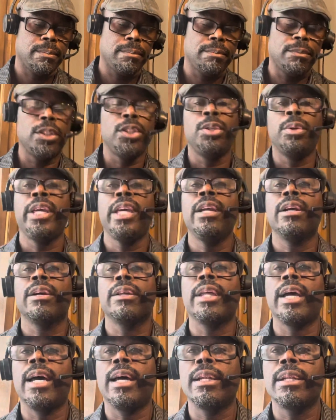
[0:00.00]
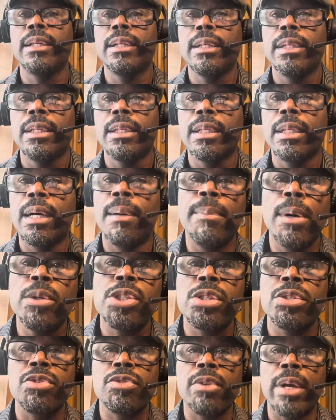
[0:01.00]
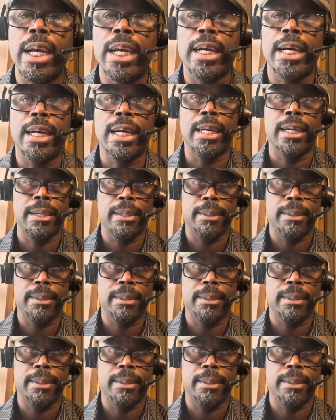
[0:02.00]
You'll hear that. Emotions ran high.